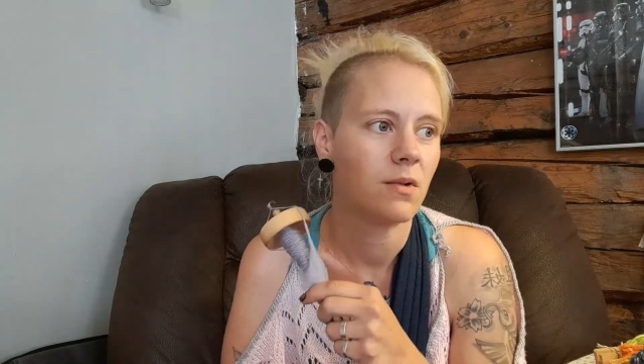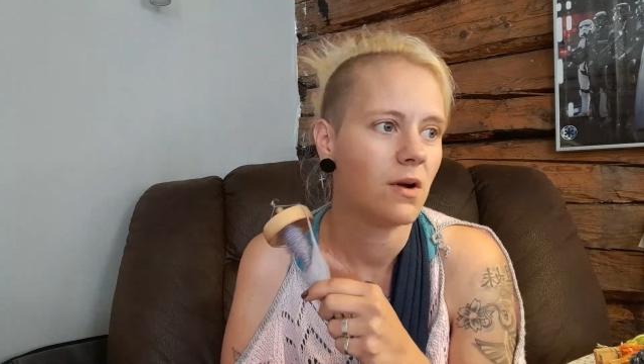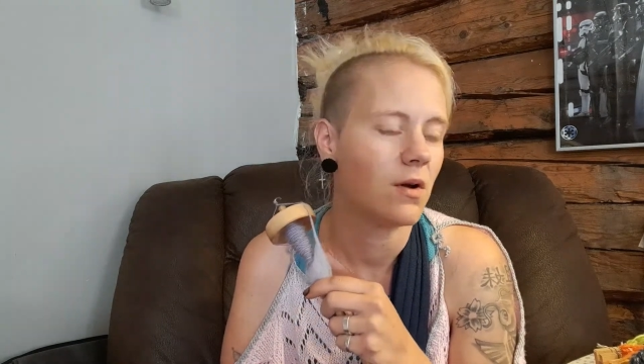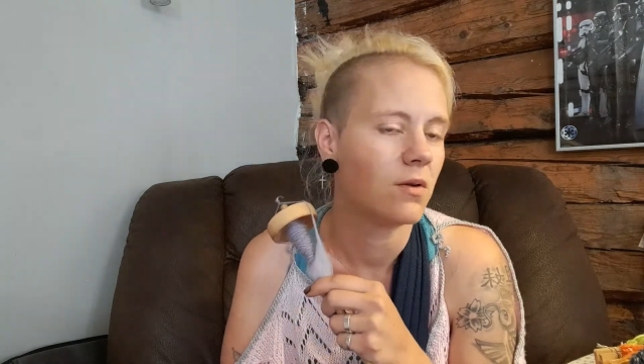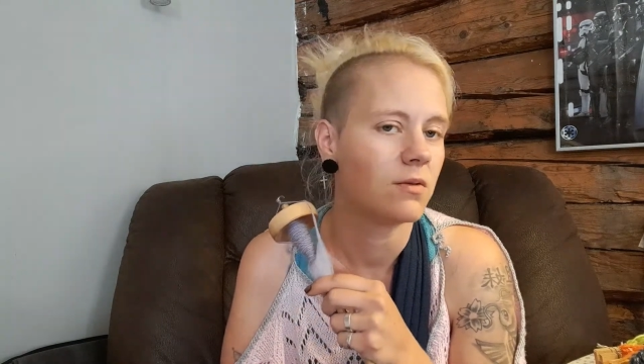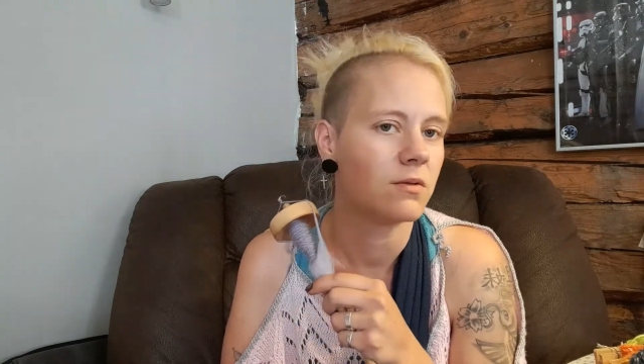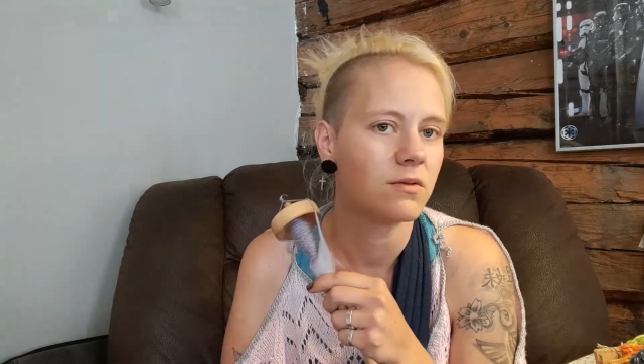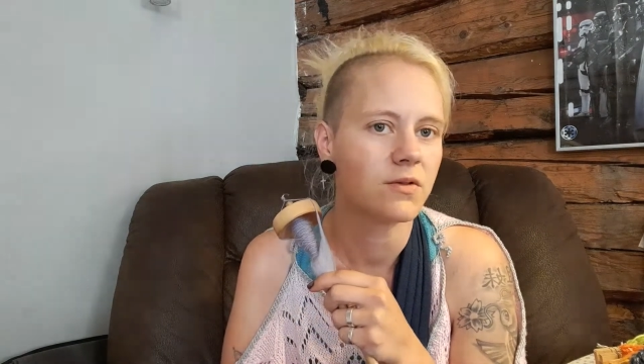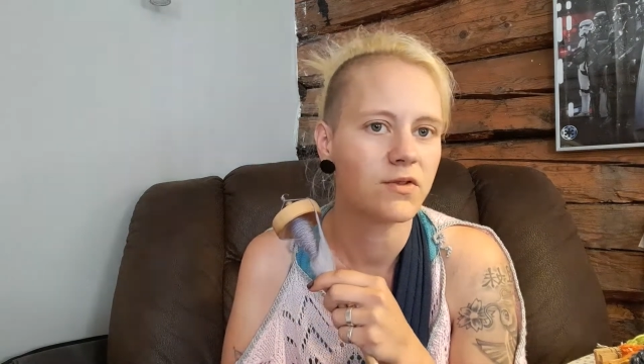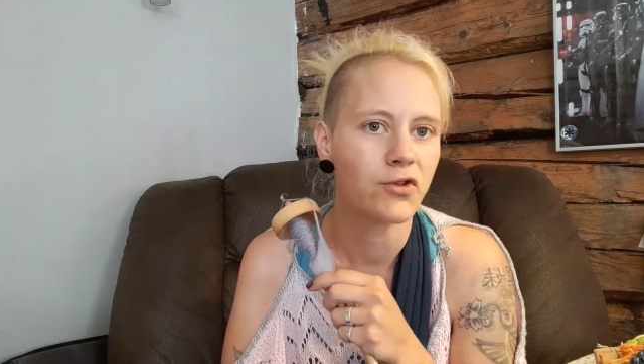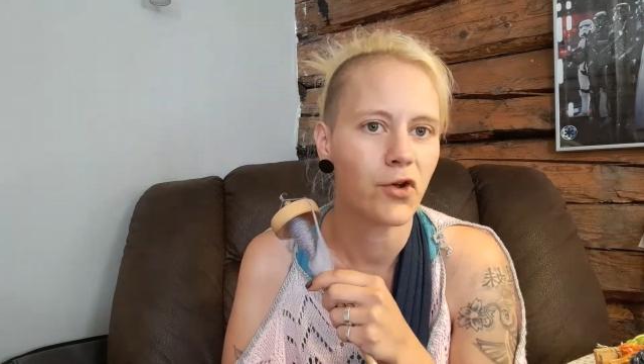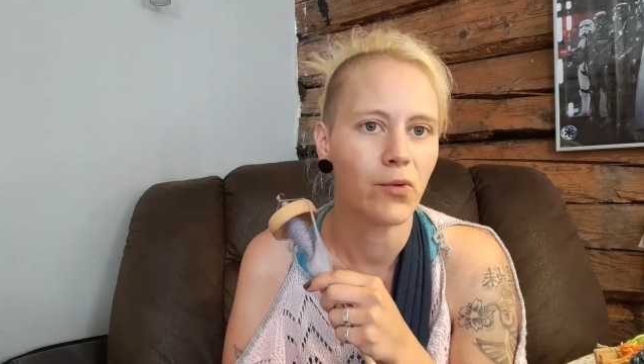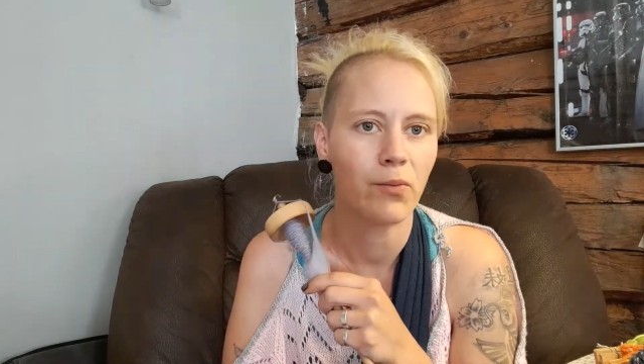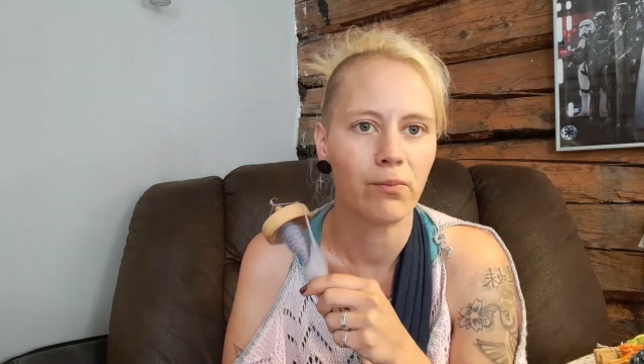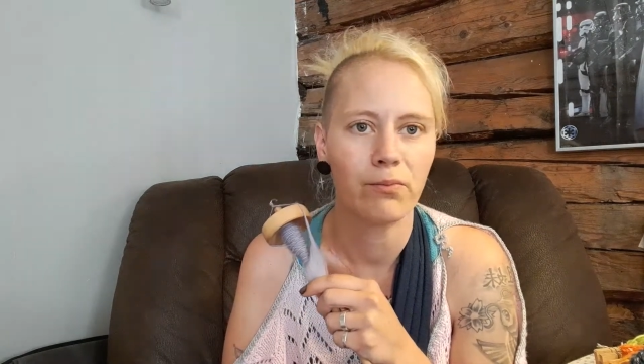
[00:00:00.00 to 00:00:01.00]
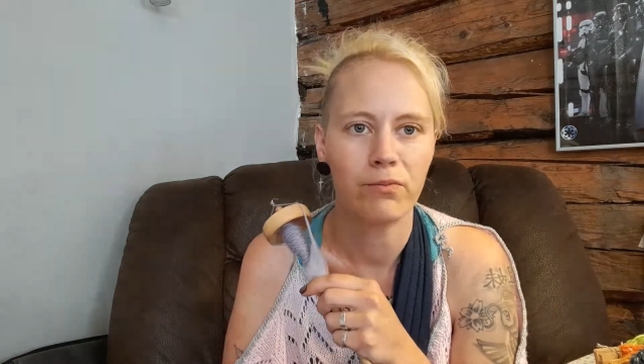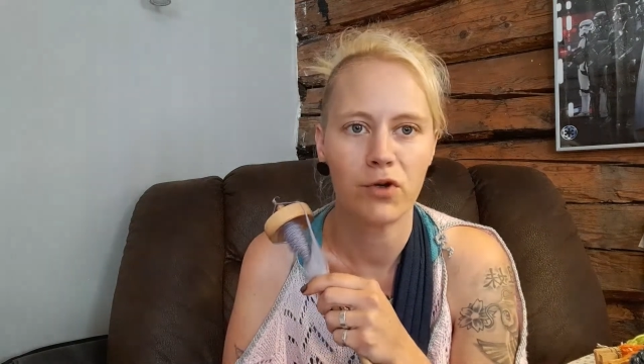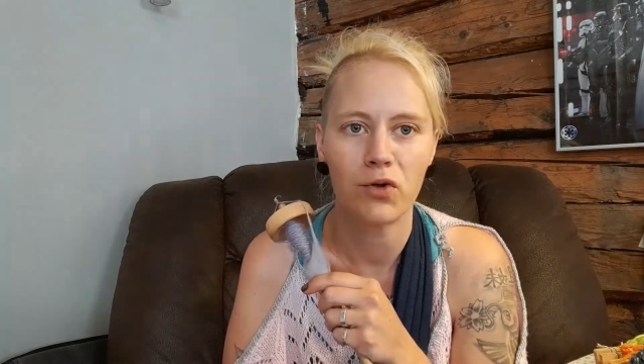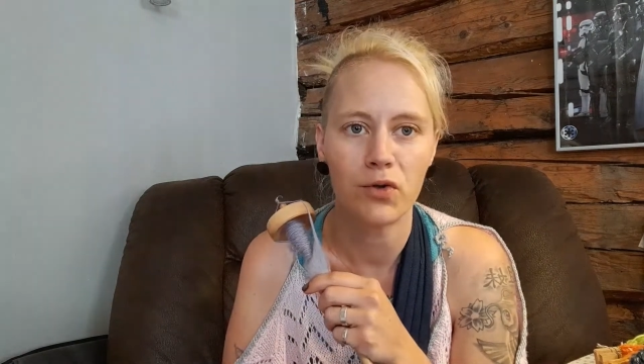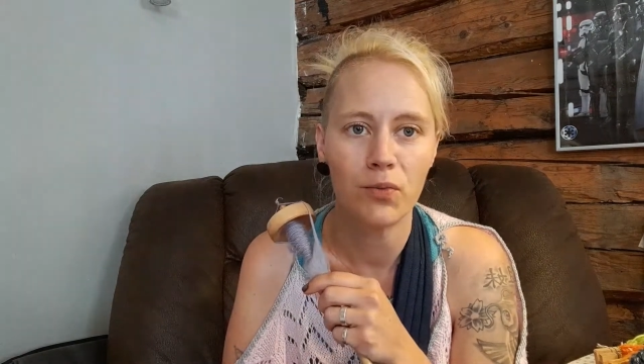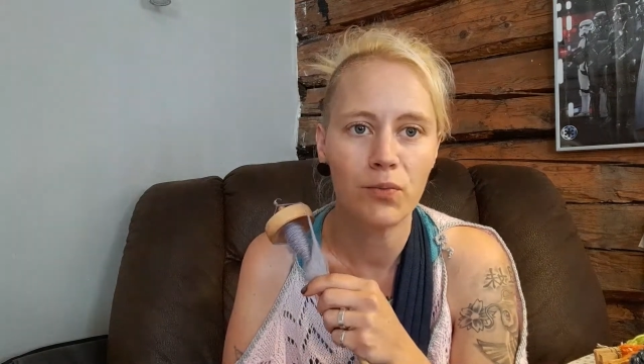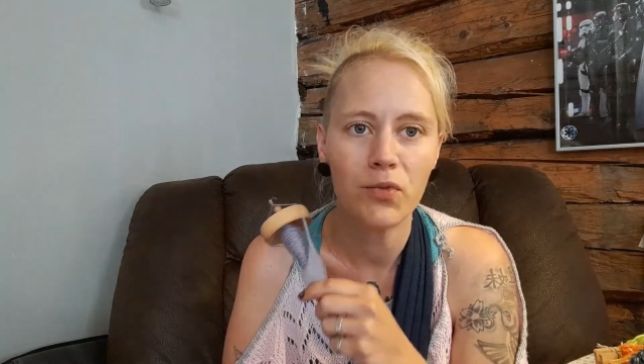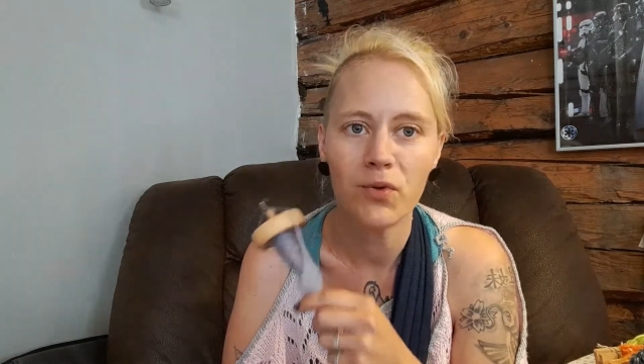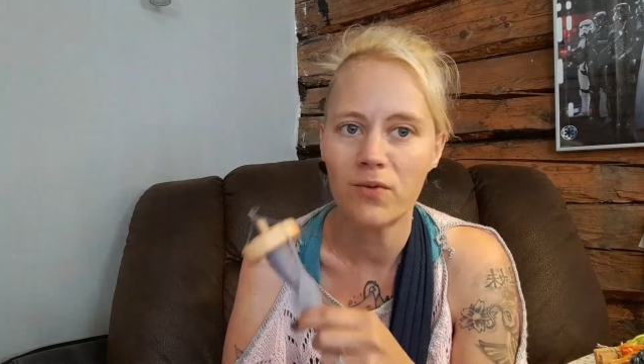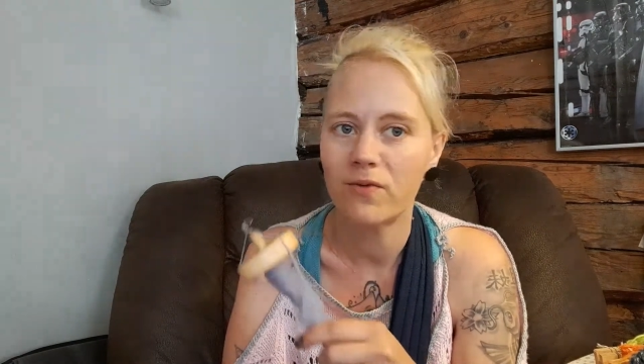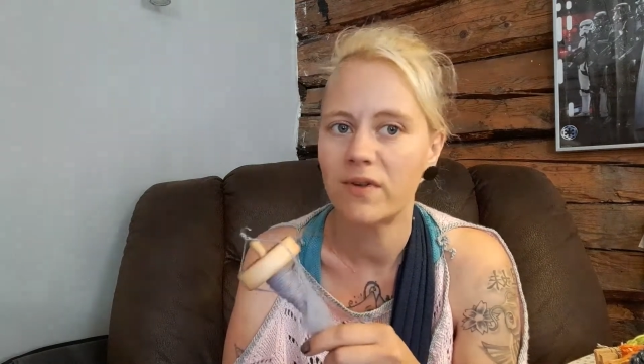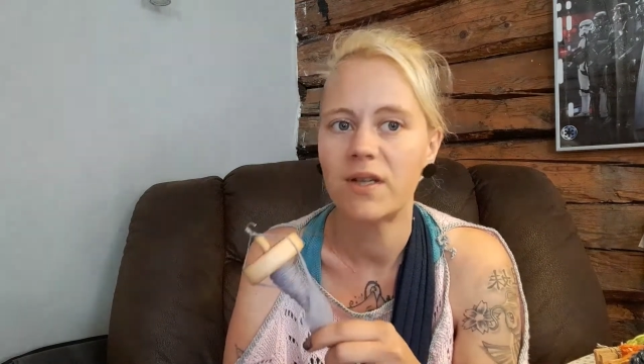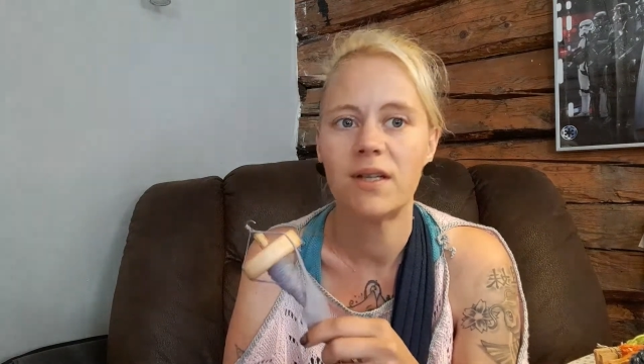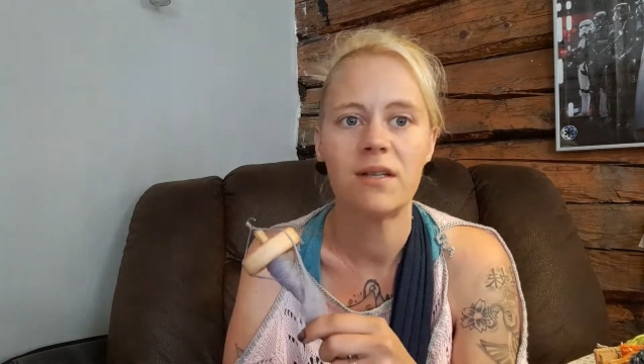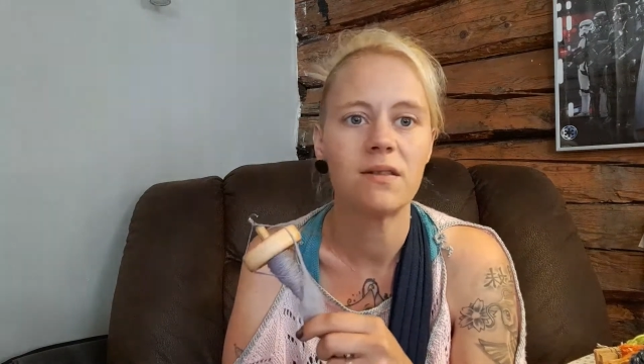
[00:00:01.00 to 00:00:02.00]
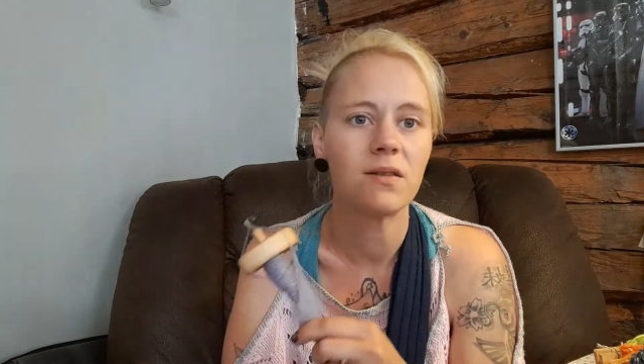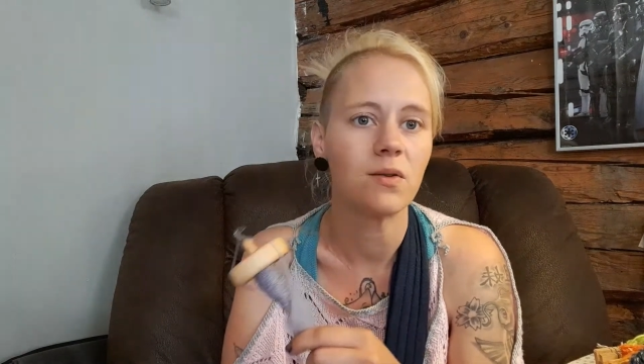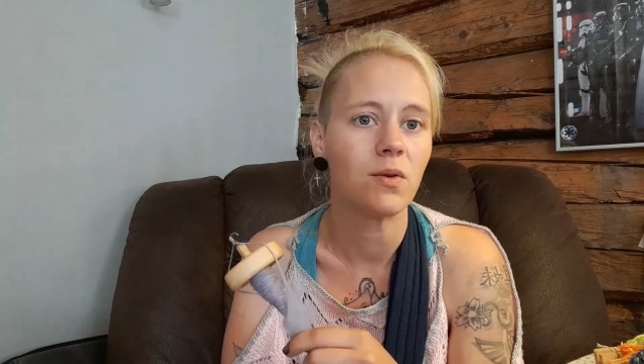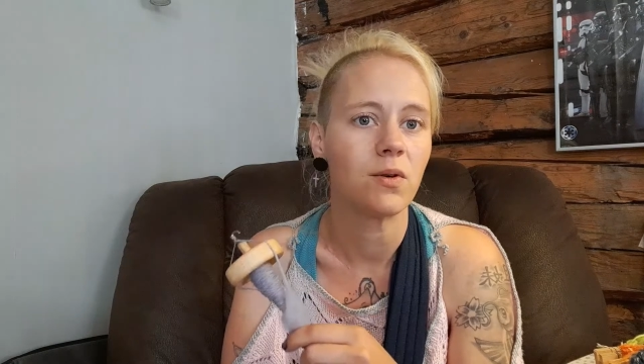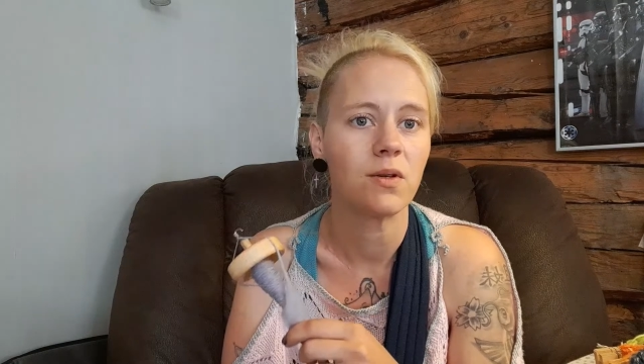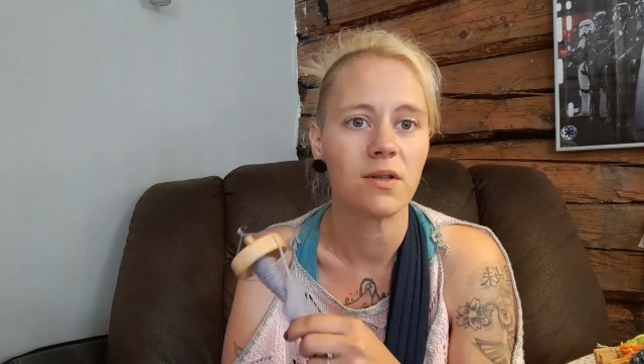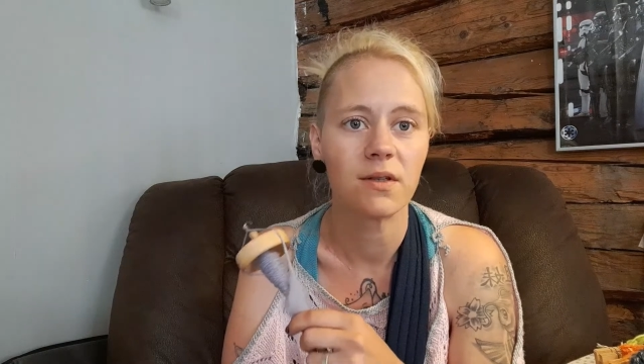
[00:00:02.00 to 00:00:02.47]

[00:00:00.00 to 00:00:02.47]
on some good movies or